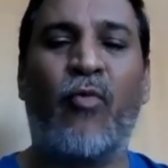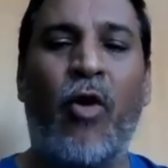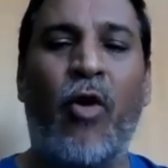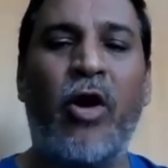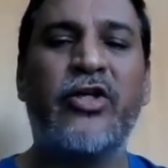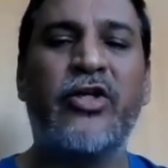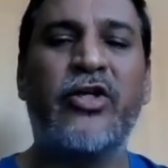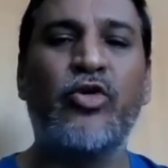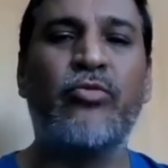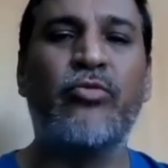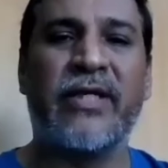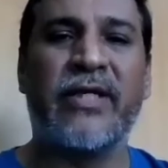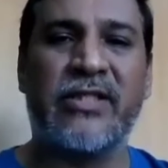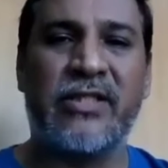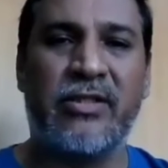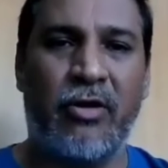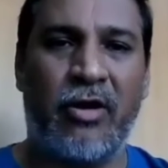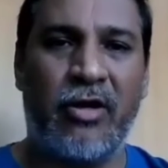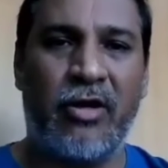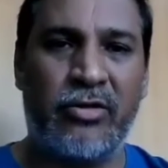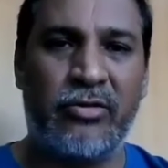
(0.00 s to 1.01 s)
What you
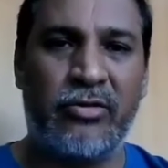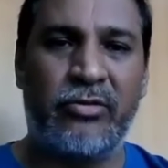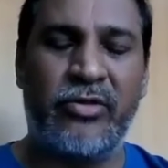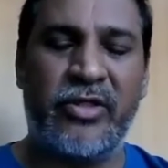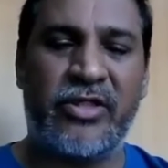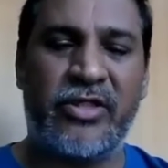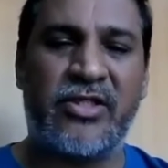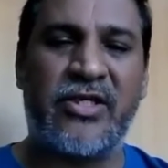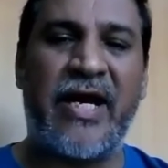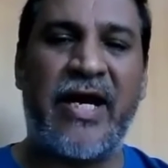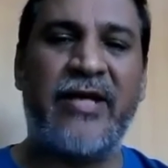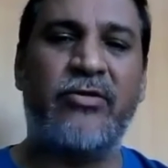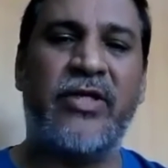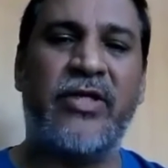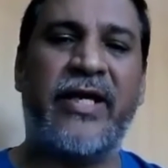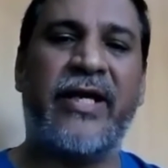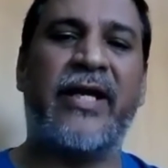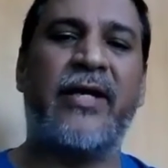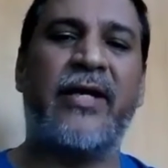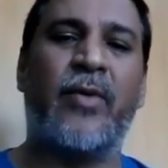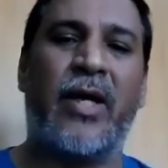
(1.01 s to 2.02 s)
must not do is try to
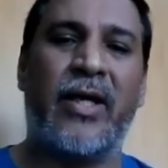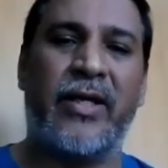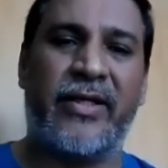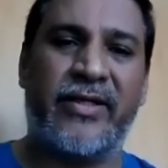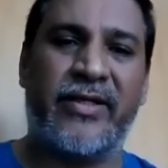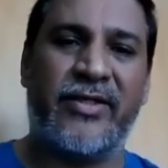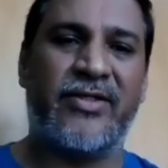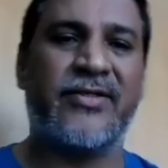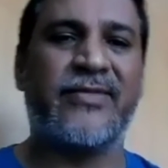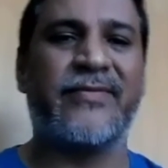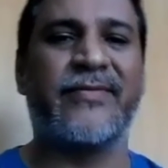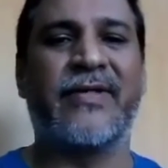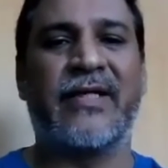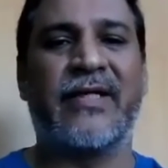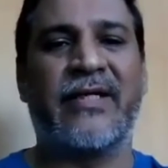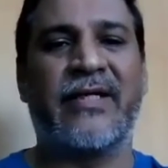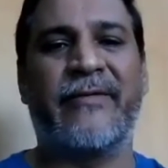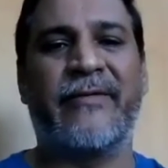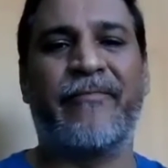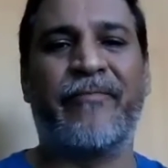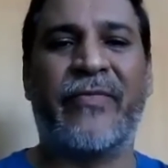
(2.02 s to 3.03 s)
take advantage,
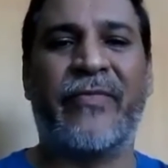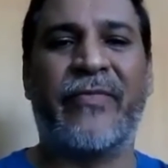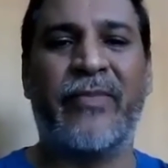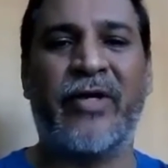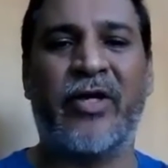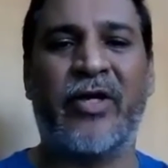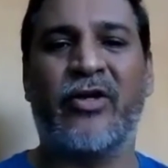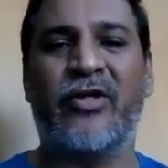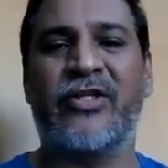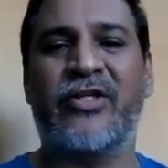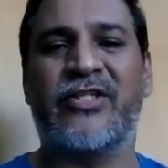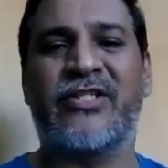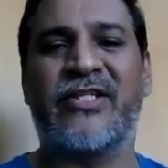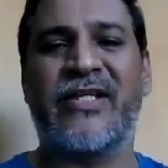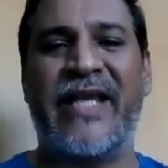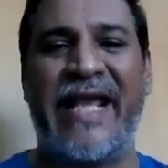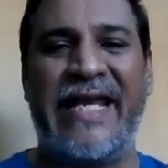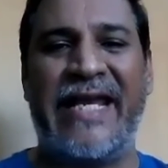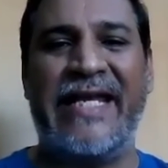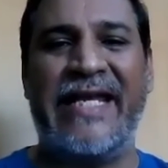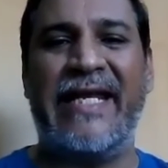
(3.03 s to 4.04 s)

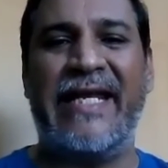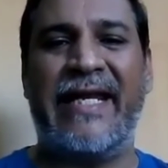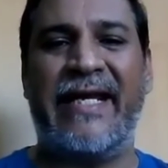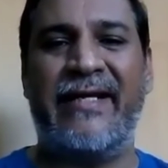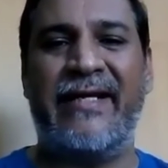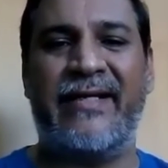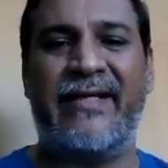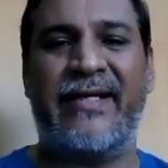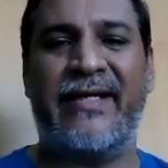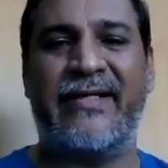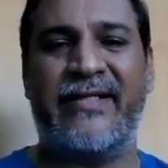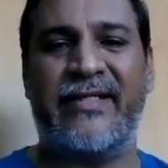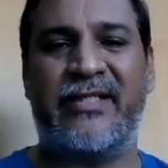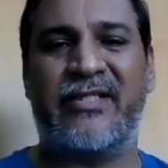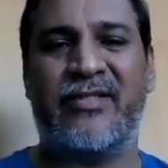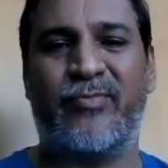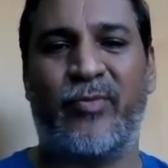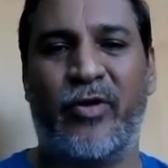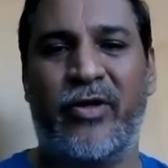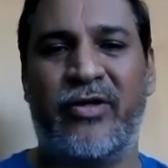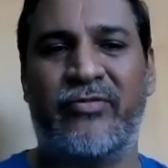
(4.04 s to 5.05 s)
because any lender at
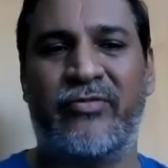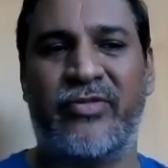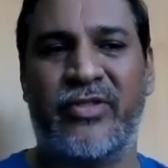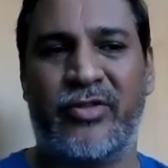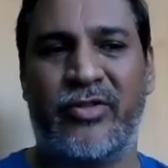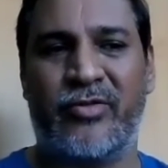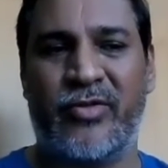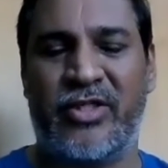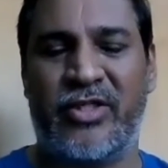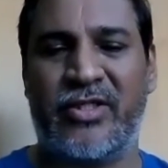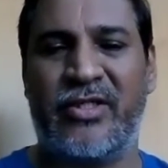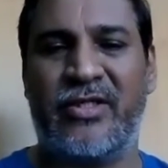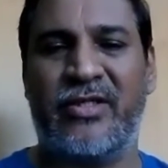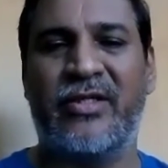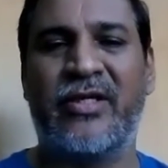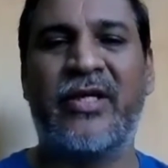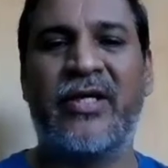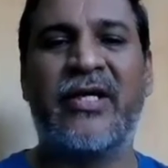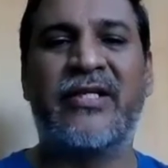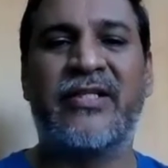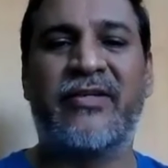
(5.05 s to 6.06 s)
this point of
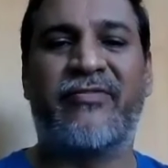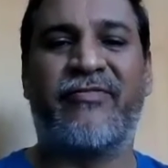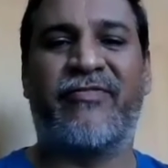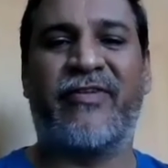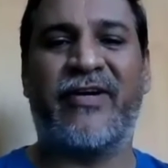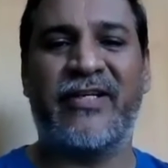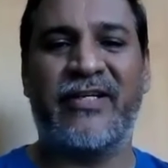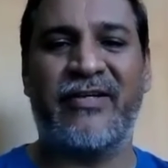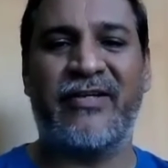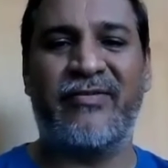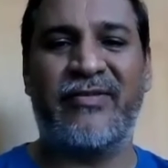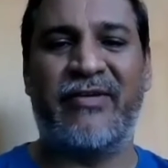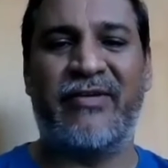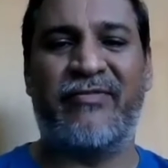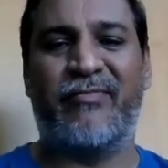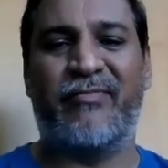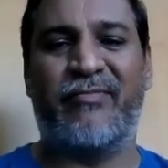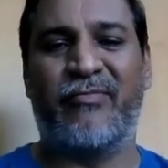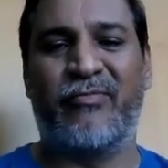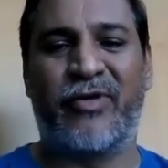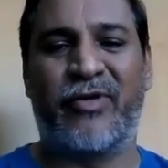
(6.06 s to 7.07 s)
situation,
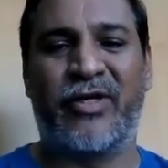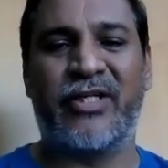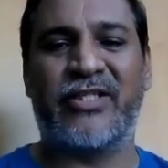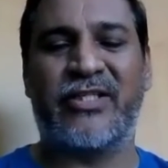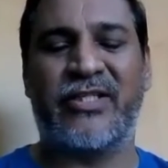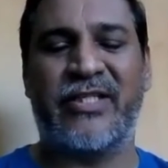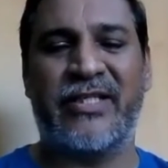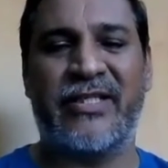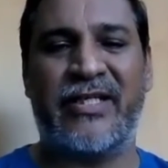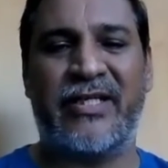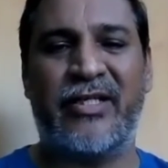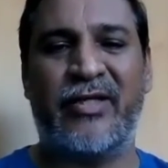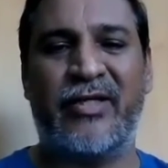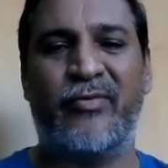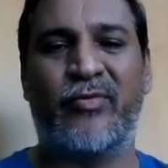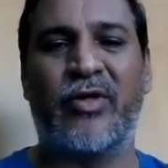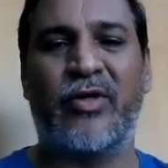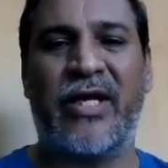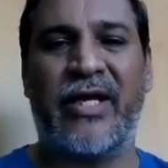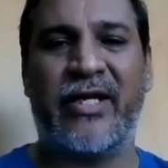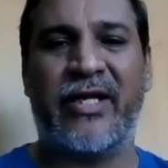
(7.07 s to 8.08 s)
the worst thing that they
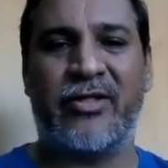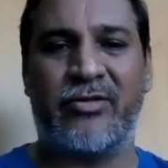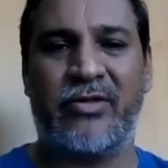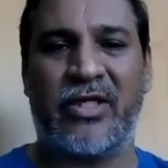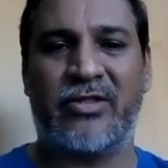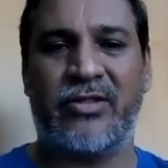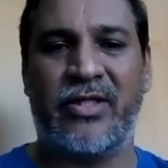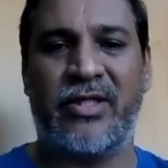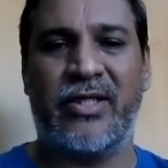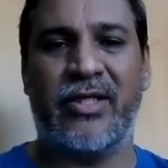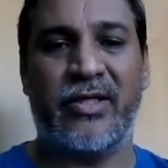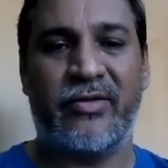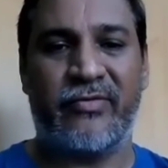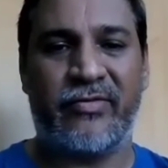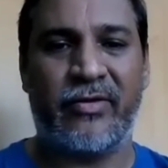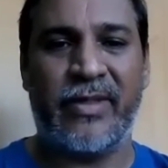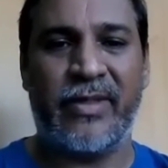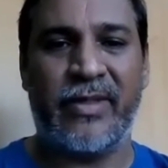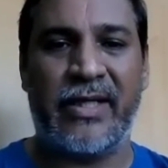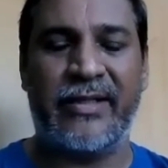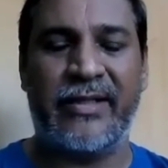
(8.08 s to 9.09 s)
would like to actually hear
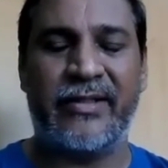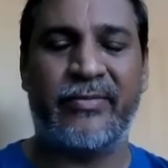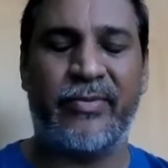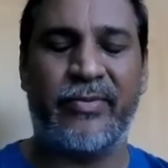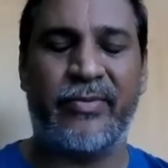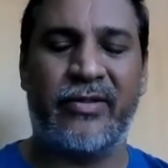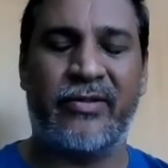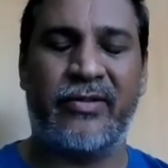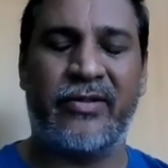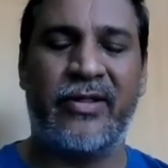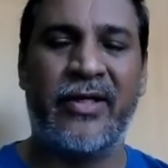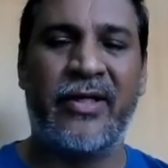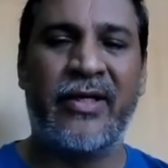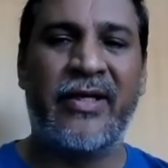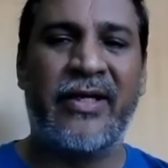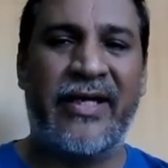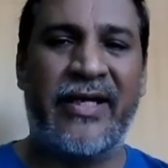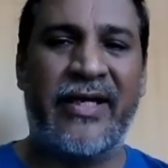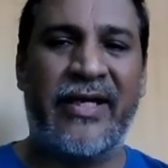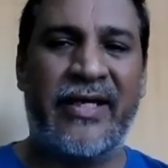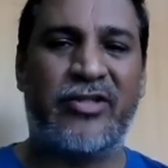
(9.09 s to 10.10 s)
from an entrepreneur
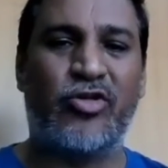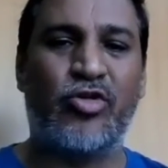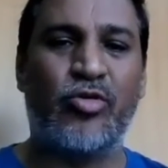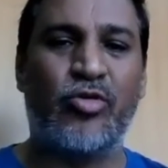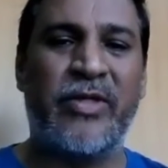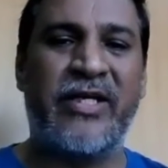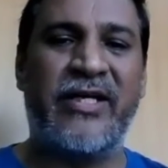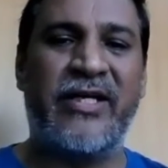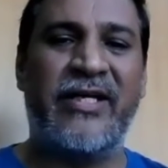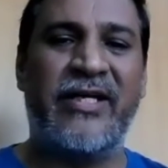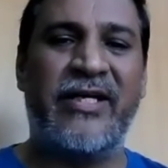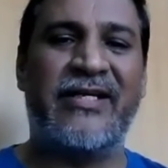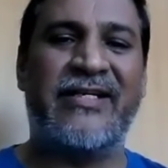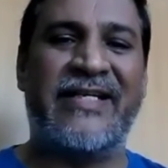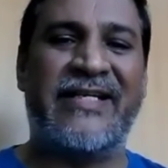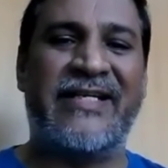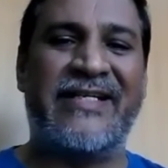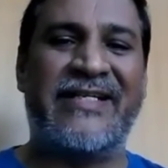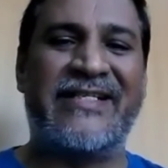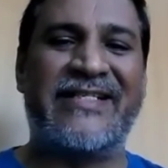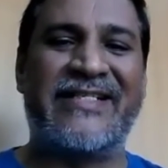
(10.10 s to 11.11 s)
is to be
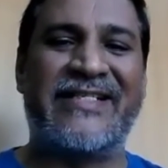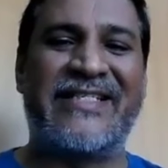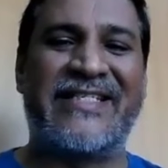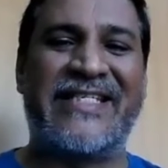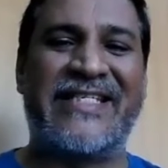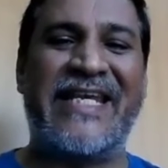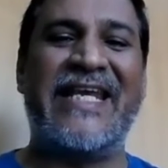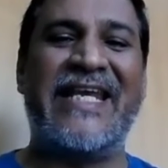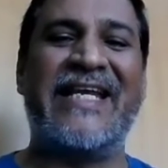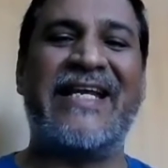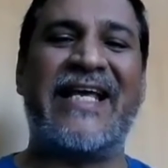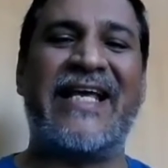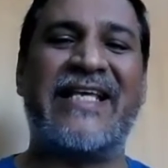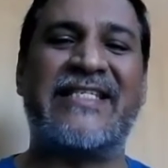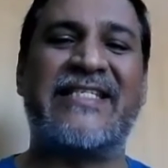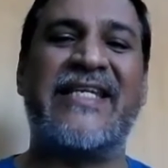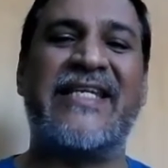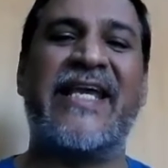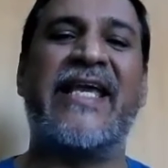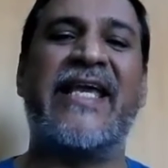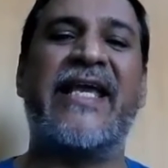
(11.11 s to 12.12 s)
seen
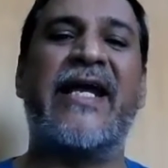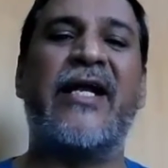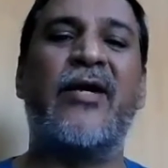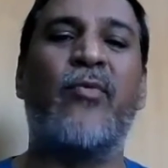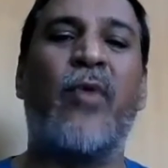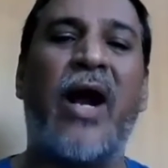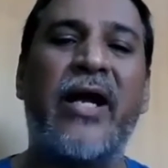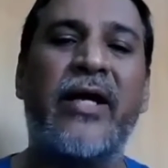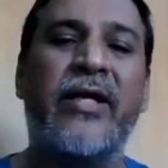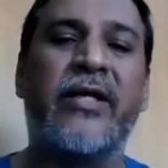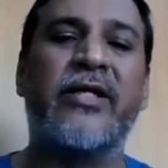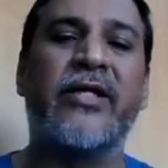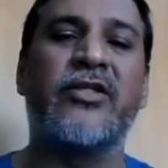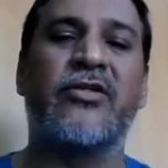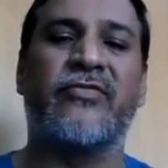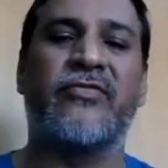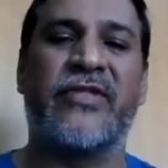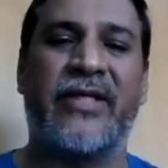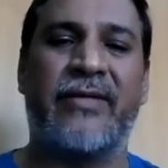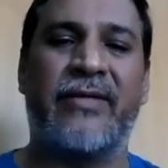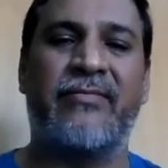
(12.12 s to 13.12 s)
as taking advantage
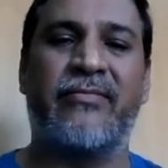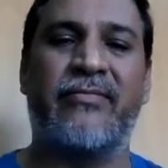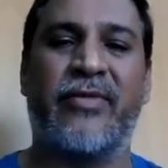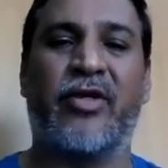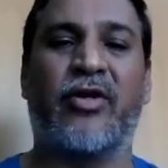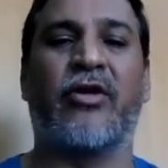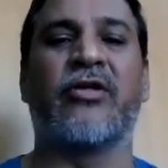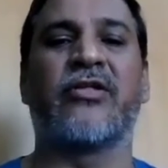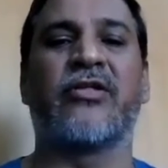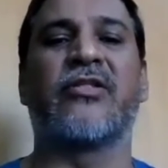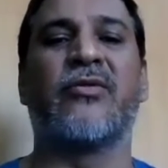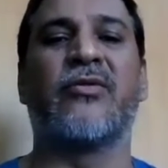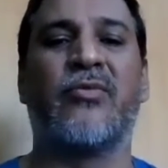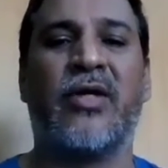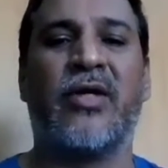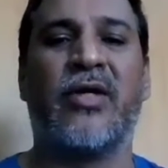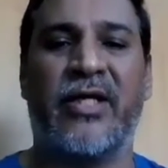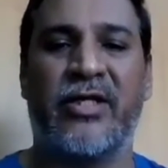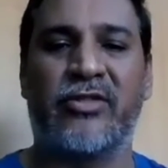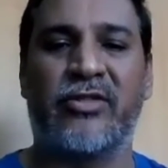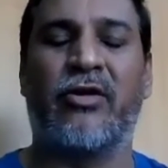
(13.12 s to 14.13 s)
of them because the
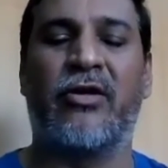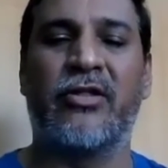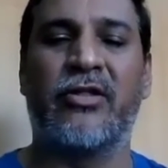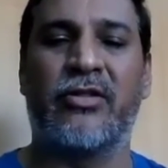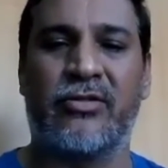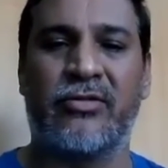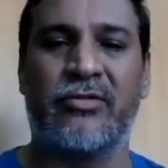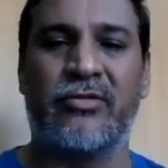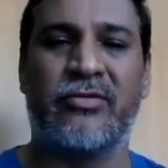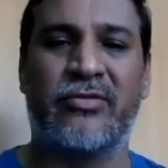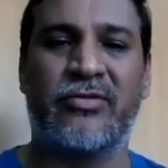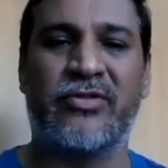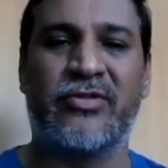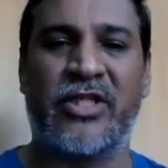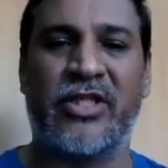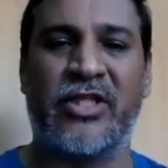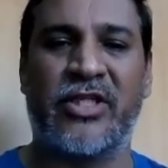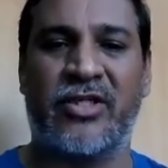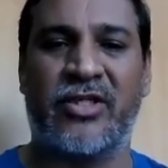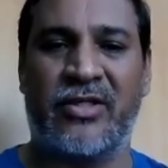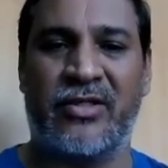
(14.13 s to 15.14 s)
world has gone through
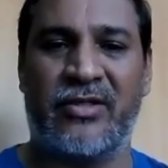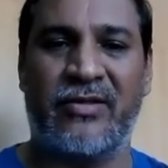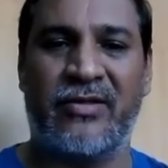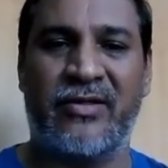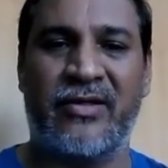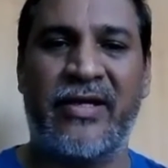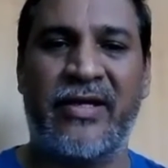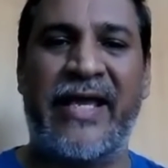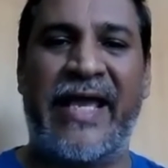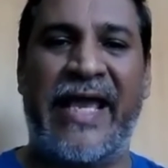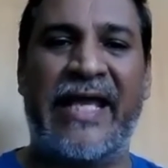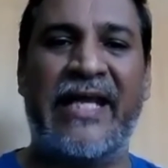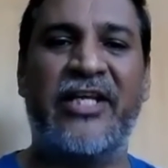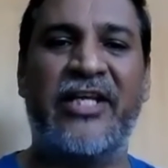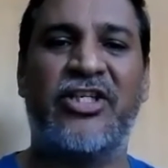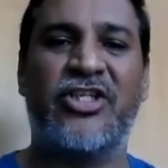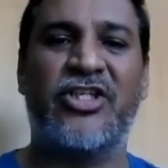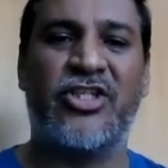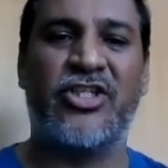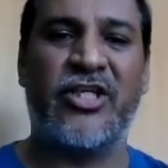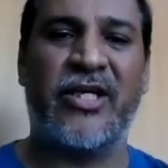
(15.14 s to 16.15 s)
such a
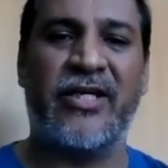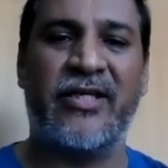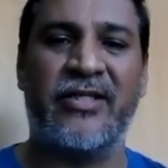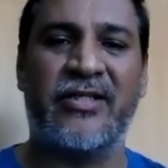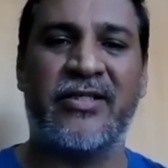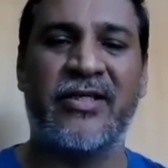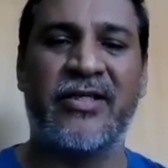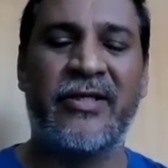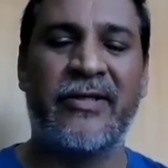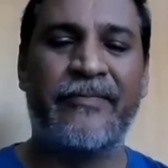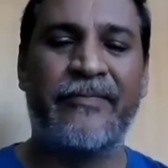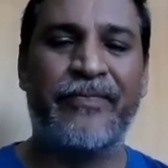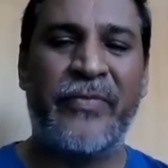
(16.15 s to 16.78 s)
hellish change.